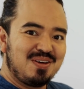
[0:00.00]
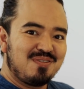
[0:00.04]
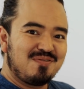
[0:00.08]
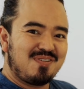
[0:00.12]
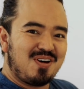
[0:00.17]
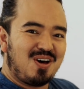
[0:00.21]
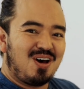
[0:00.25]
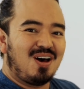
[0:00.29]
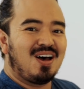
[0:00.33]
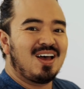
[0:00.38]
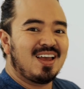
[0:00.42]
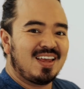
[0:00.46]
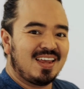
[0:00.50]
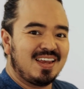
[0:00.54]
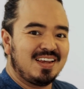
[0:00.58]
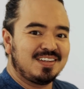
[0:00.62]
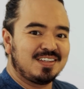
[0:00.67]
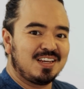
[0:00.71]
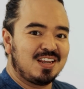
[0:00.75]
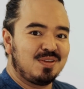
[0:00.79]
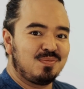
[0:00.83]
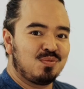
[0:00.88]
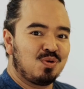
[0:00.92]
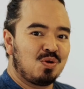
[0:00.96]
for high
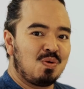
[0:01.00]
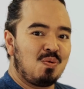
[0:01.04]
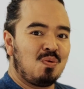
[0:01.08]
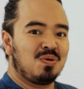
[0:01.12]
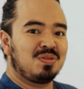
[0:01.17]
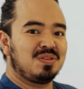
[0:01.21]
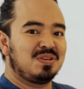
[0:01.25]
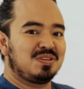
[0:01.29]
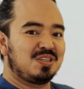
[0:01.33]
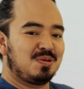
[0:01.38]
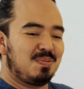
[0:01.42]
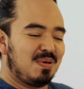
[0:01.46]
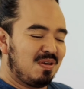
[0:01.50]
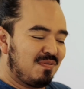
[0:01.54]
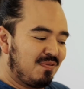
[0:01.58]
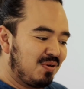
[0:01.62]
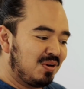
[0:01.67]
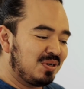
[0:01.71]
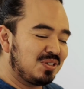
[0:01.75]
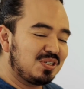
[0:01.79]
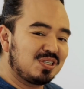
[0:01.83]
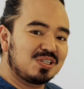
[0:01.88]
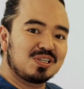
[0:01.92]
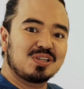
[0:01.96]
heat anymore. We want this to be a
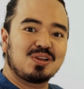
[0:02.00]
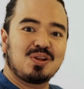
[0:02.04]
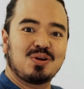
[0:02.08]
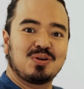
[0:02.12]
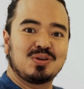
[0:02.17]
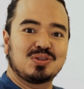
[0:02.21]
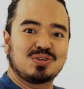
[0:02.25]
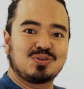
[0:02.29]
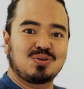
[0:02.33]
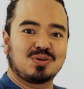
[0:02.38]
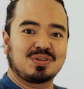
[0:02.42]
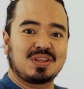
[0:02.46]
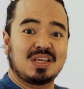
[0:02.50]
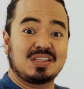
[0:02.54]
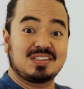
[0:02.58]
very slow stock.